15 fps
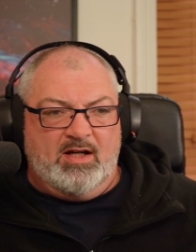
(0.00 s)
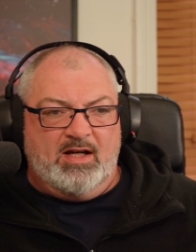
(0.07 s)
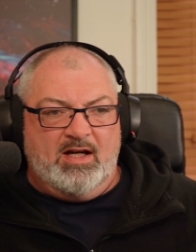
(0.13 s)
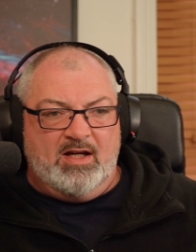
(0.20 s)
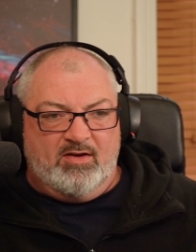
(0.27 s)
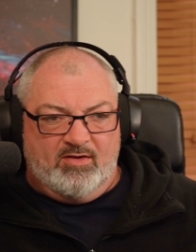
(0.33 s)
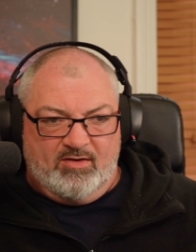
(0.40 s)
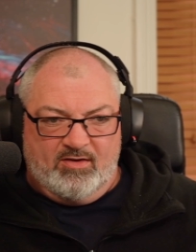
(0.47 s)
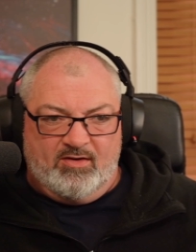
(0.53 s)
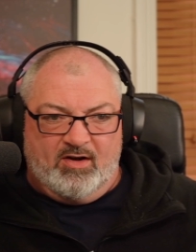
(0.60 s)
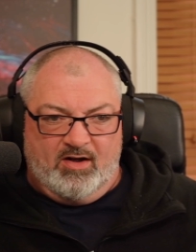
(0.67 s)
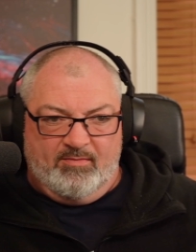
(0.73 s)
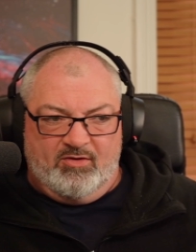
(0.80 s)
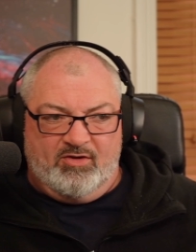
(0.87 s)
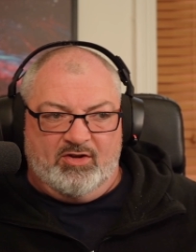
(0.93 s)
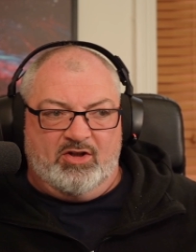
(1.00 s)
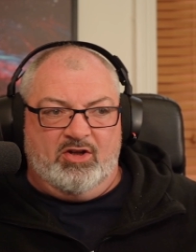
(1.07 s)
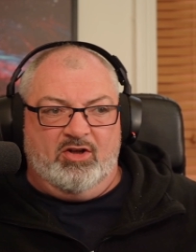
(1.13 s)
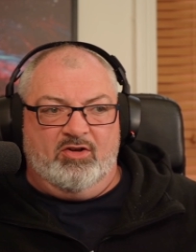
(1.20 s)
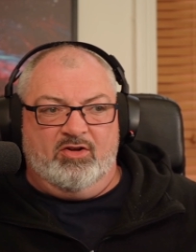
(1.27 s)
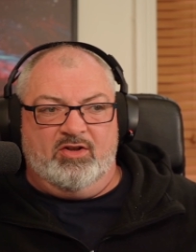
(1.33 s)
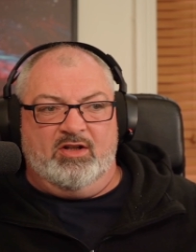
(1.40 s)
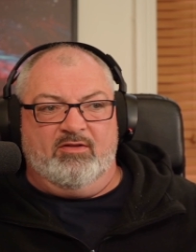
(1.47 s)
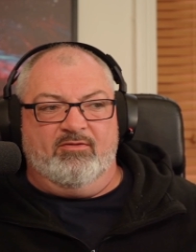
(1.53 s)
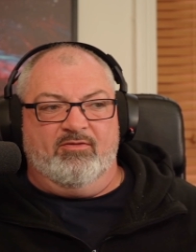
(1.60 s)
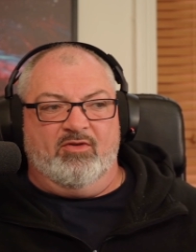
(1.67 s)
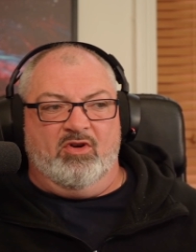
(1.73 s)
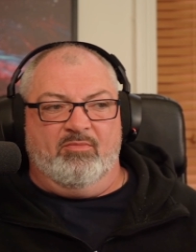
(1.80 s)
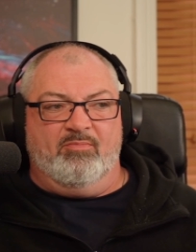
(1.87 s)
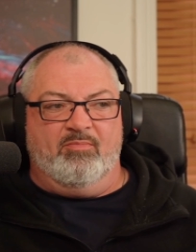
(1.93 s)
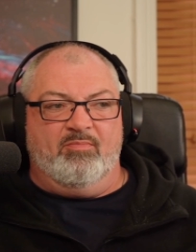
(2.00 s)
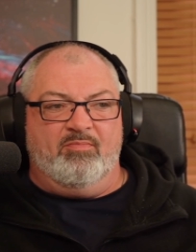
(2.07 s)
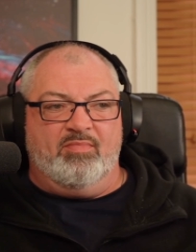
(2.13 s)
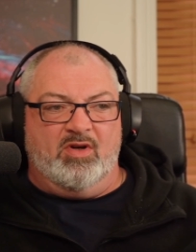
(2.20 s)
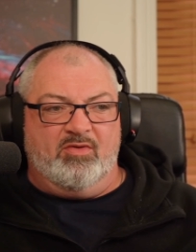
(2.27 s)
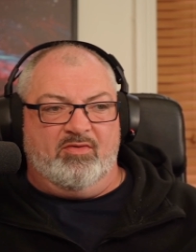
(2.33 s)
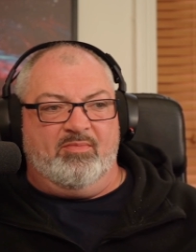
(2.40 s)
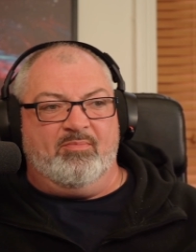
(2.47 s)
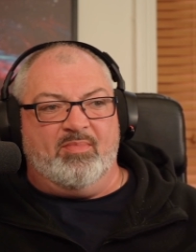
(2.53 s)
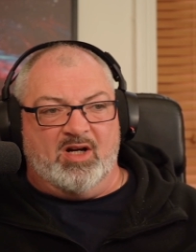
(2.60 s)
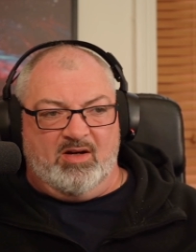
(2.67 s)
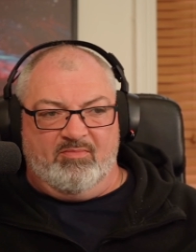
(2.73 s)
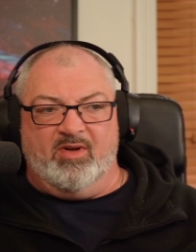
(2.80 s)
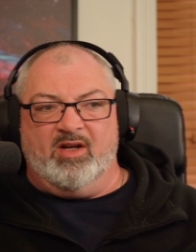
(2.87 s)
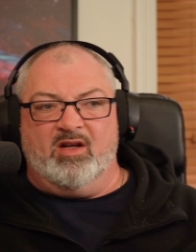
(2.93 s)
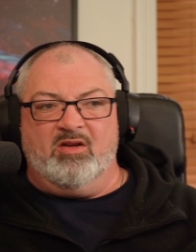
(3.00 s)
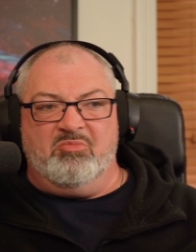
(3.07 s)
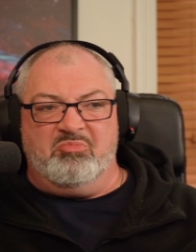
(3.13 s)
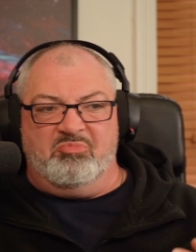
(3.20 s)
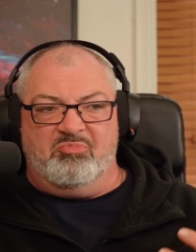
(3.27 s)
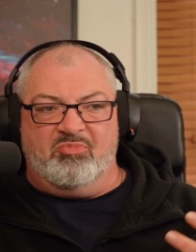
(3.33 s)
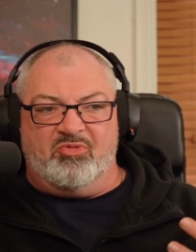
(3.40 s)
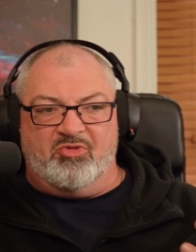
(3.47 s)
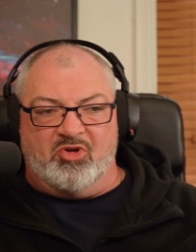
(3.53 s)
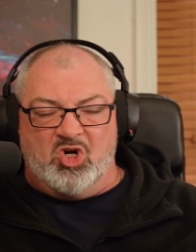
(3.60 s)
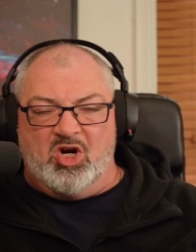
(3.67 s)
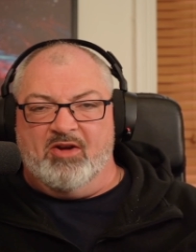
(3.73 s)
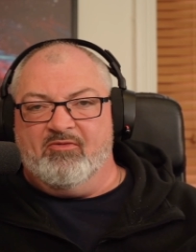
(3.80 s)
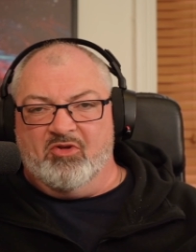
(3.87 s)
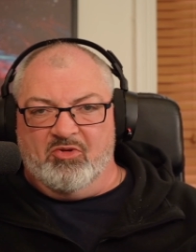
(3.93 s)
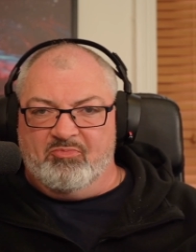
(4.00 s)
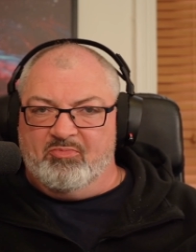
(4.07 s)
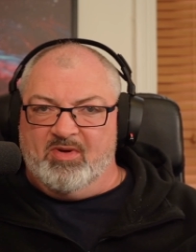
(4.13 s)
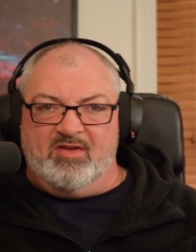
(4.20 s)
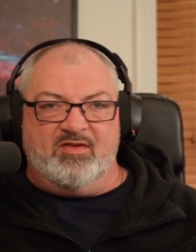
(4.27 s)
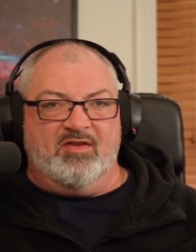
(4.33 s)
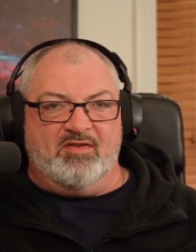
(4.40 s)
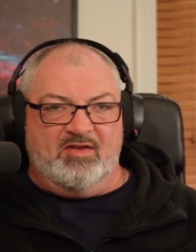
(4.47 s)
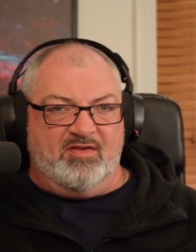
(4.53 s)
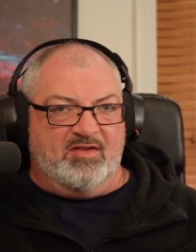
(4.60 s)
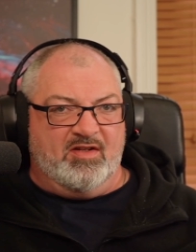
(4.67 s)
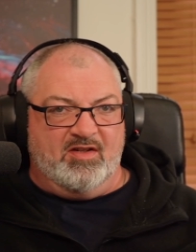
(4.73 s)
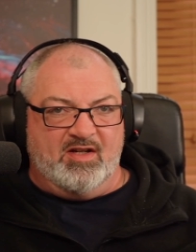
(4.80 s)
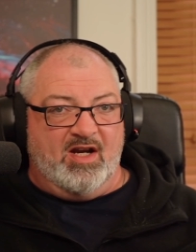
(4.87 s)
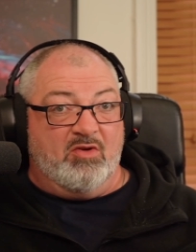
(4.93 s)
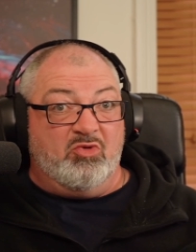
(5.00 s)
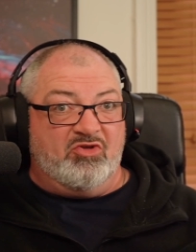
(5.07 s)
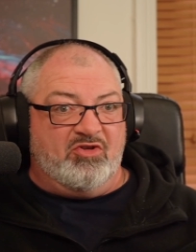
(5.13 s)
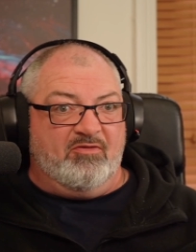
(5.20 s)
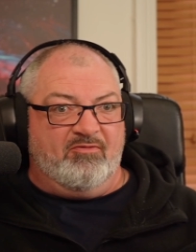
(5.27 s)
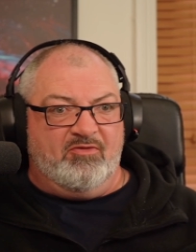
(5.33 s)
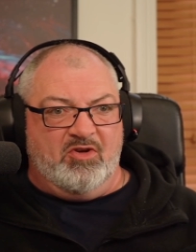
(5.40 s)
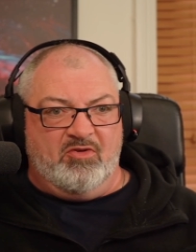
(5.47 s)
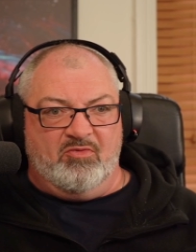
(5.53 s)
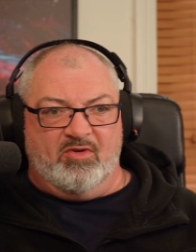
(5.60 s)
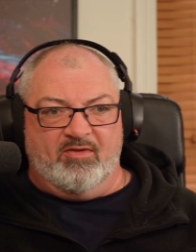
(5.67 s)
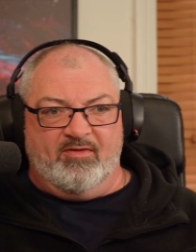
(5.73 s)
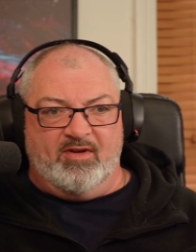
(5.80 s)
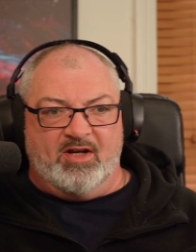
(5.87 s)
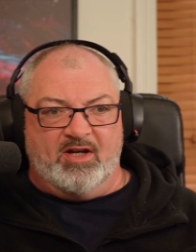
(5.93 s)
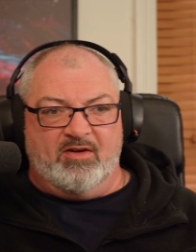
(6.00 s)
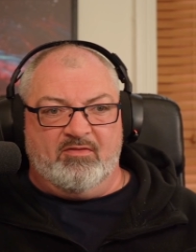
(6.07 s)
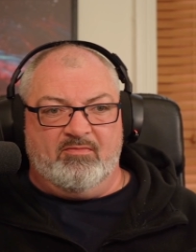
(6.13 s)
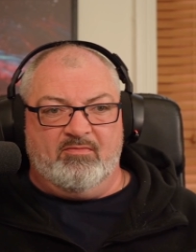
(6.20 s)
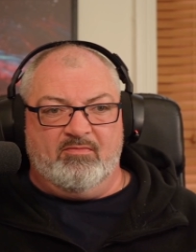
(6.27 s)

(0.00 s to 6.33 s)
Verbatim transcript: is cybersecurity for both public and private businesses today? What's your view on that?